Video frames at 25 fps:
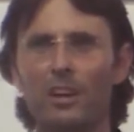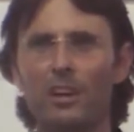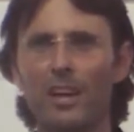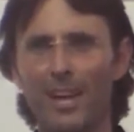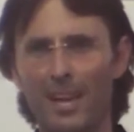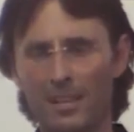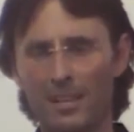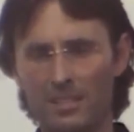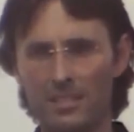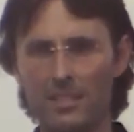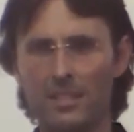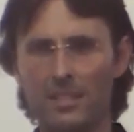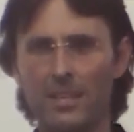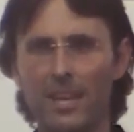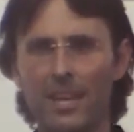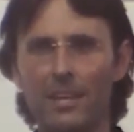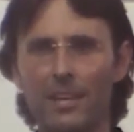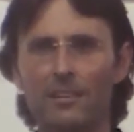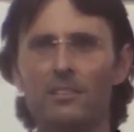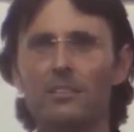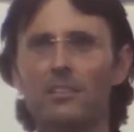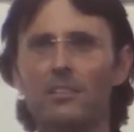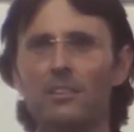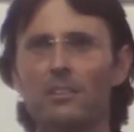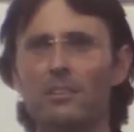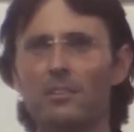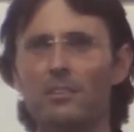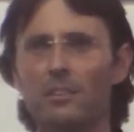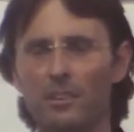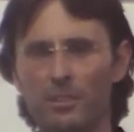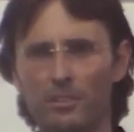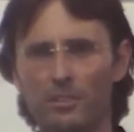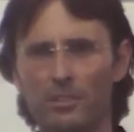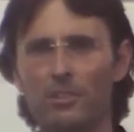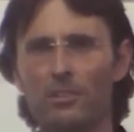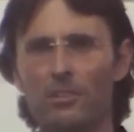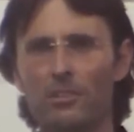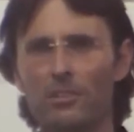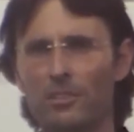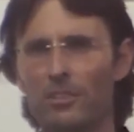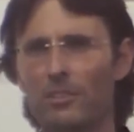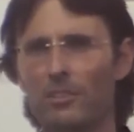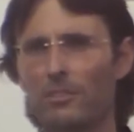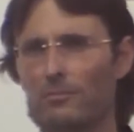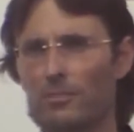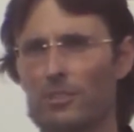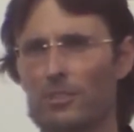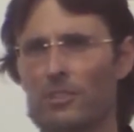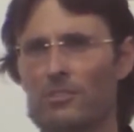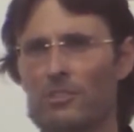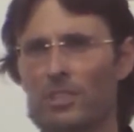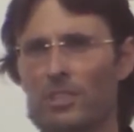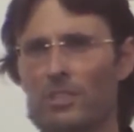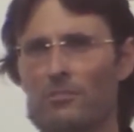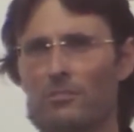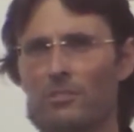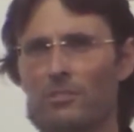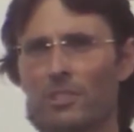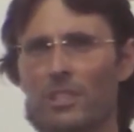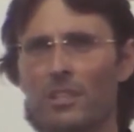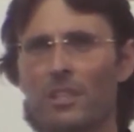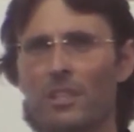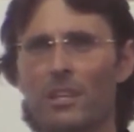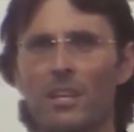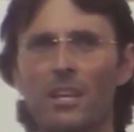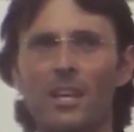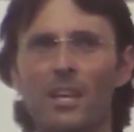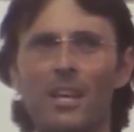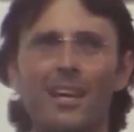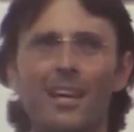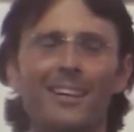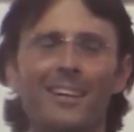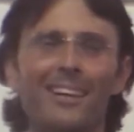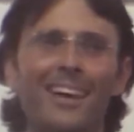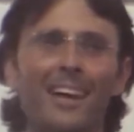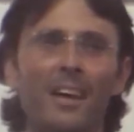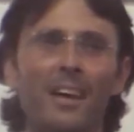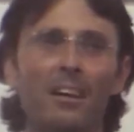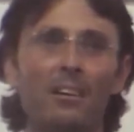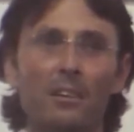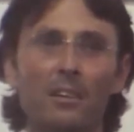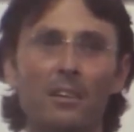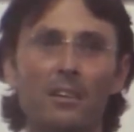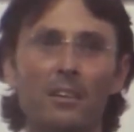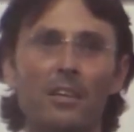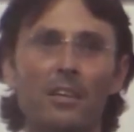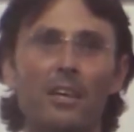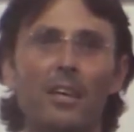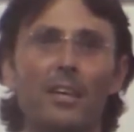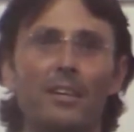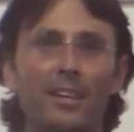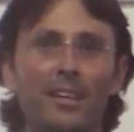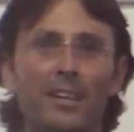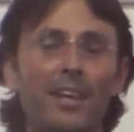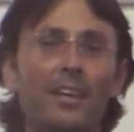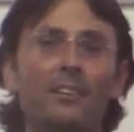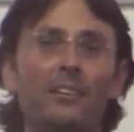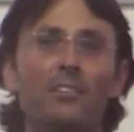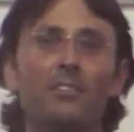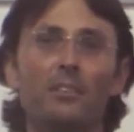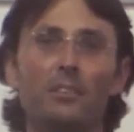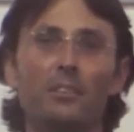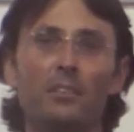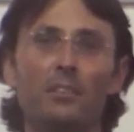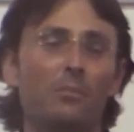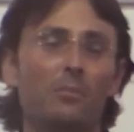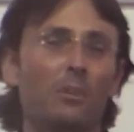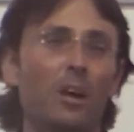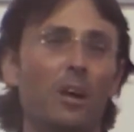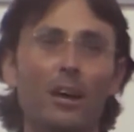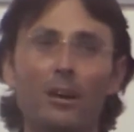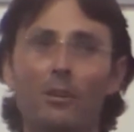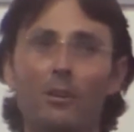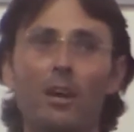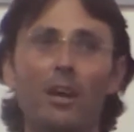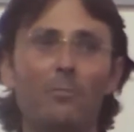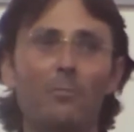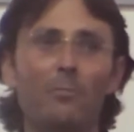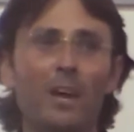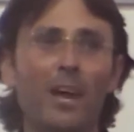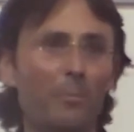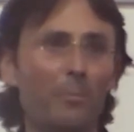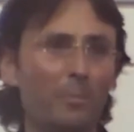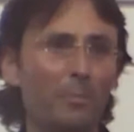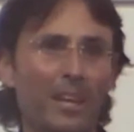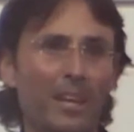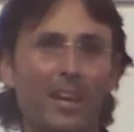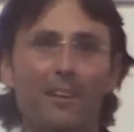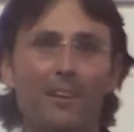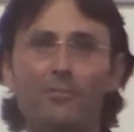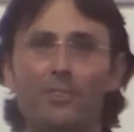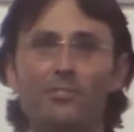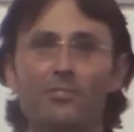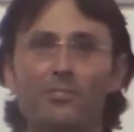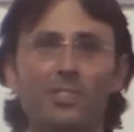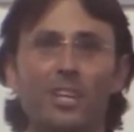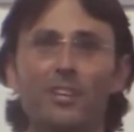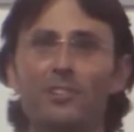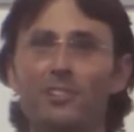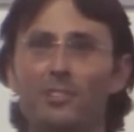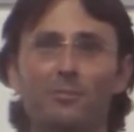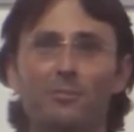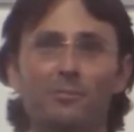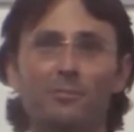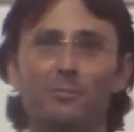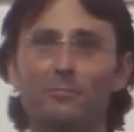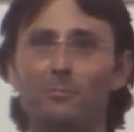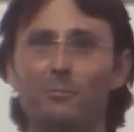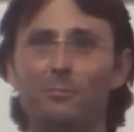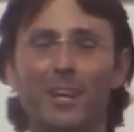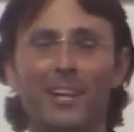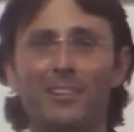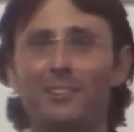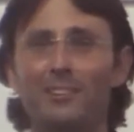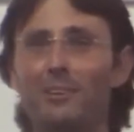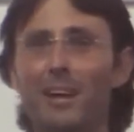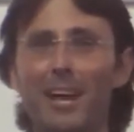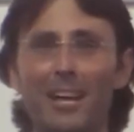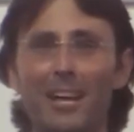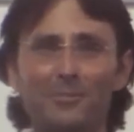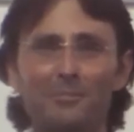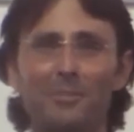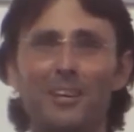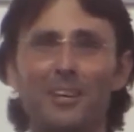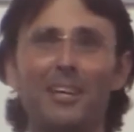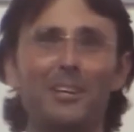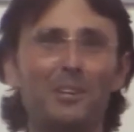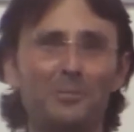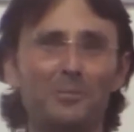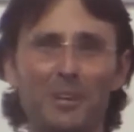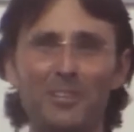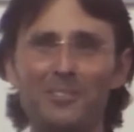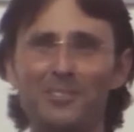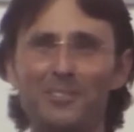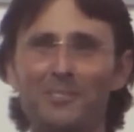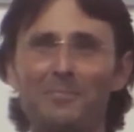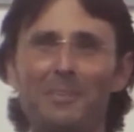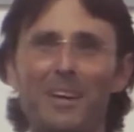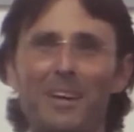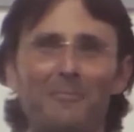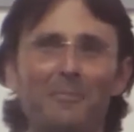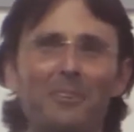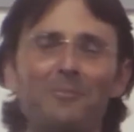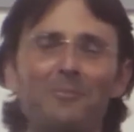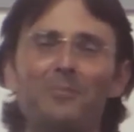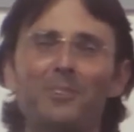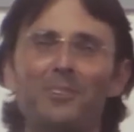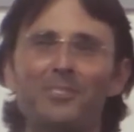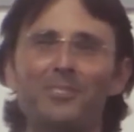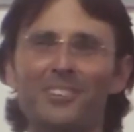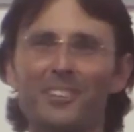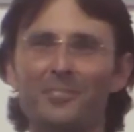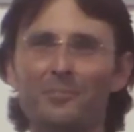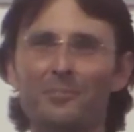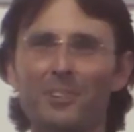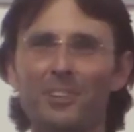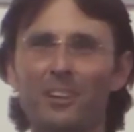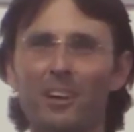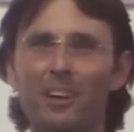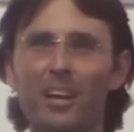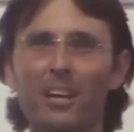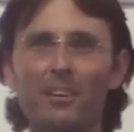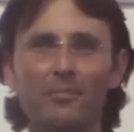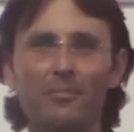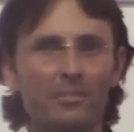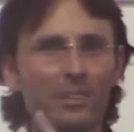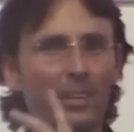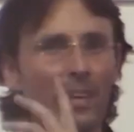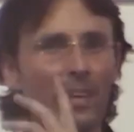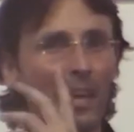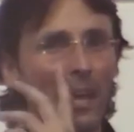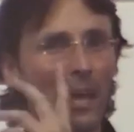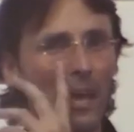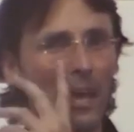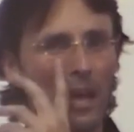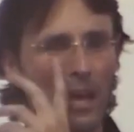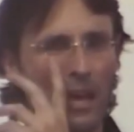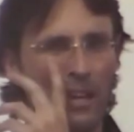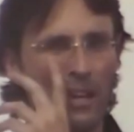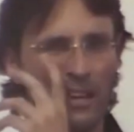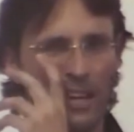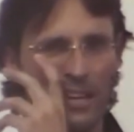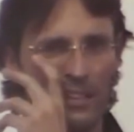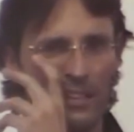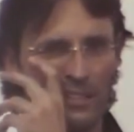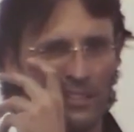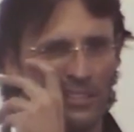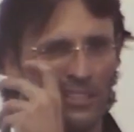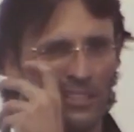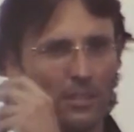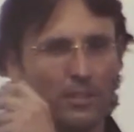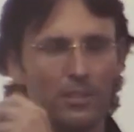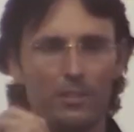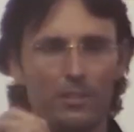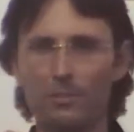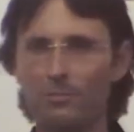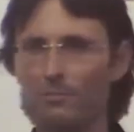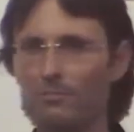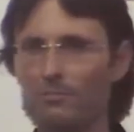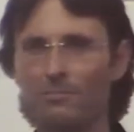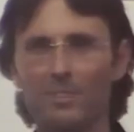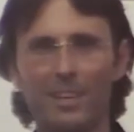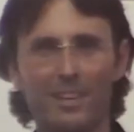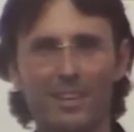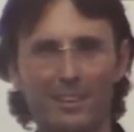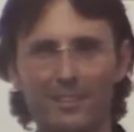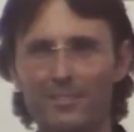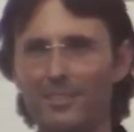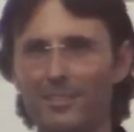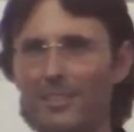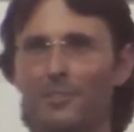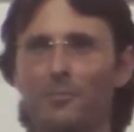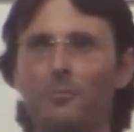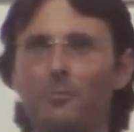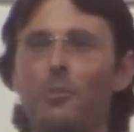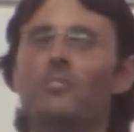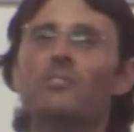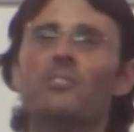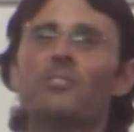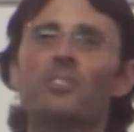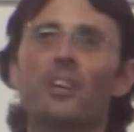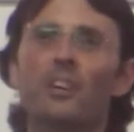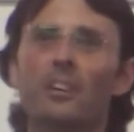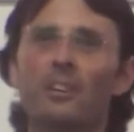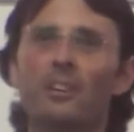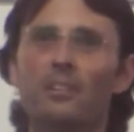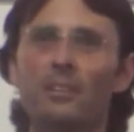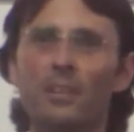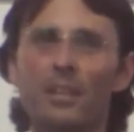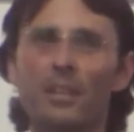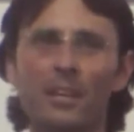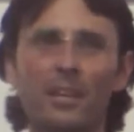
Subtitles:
that I actually had on the earth in the first century. Now, again, I'm happy to have a session where you ask me any question about my first century life, and I can tell you anything you want to know.